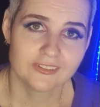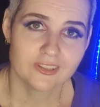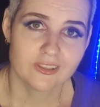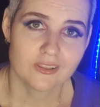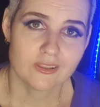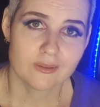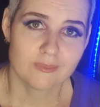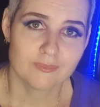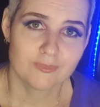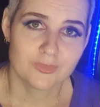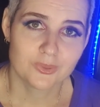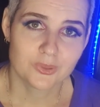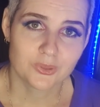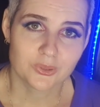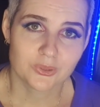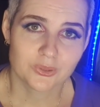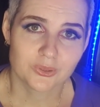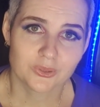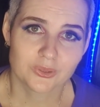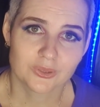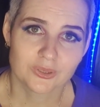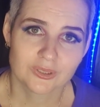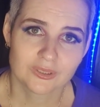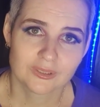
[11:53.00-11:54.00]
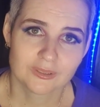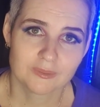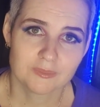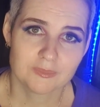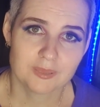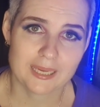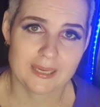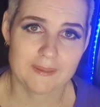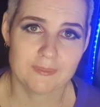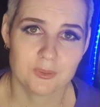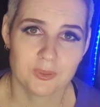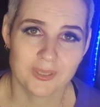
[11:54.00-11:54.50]
the more
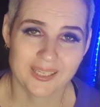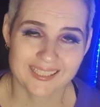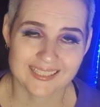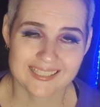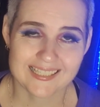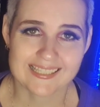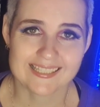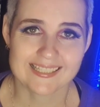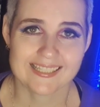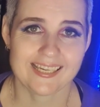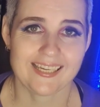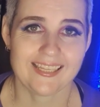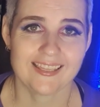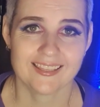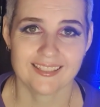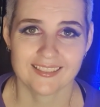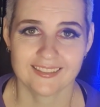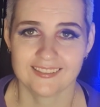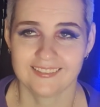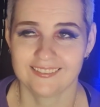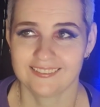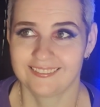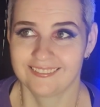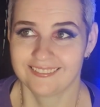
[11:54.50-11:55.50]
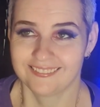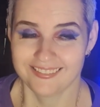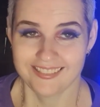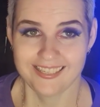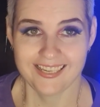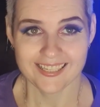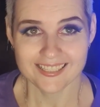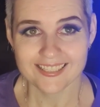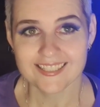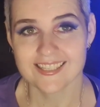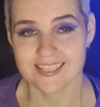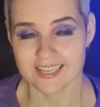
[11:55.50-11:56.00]
people get to see that,
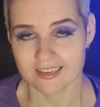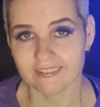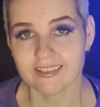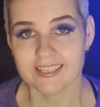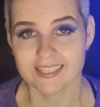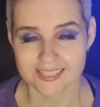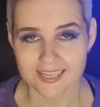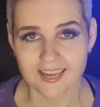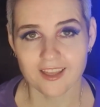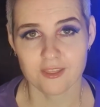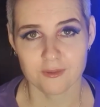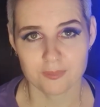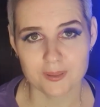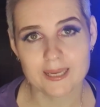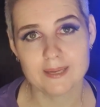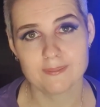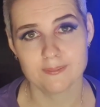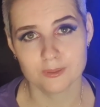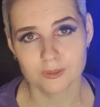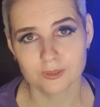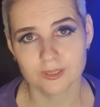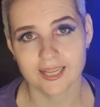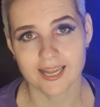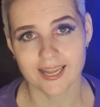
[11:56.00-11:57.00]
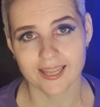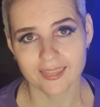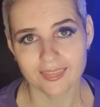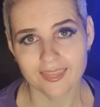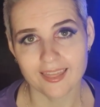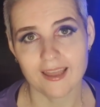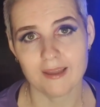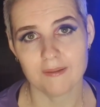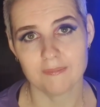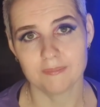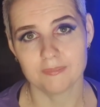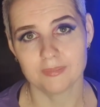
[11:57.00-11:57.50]
yes, there is other people like
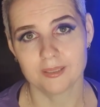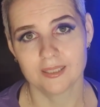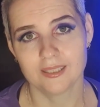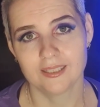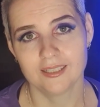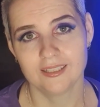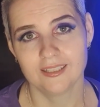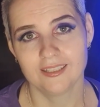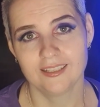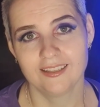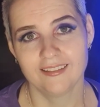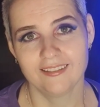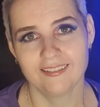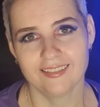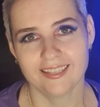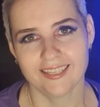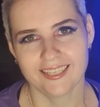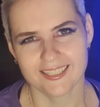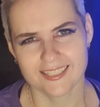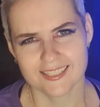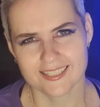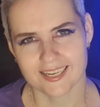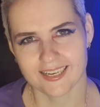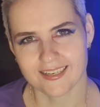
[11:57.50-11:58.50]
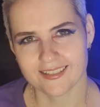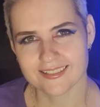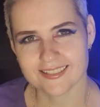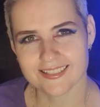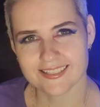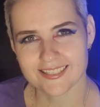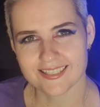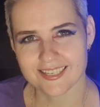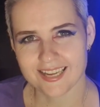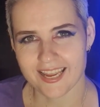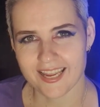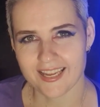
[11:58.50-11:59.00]
them. They get to
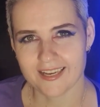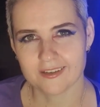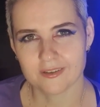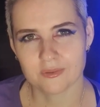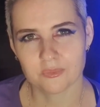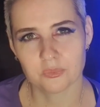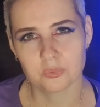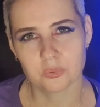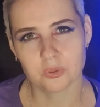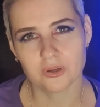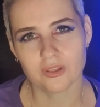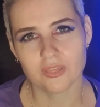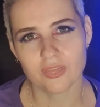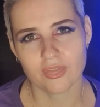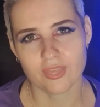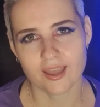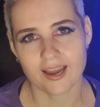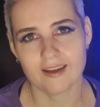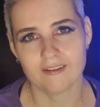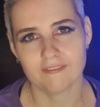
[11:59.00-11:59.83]
understand what that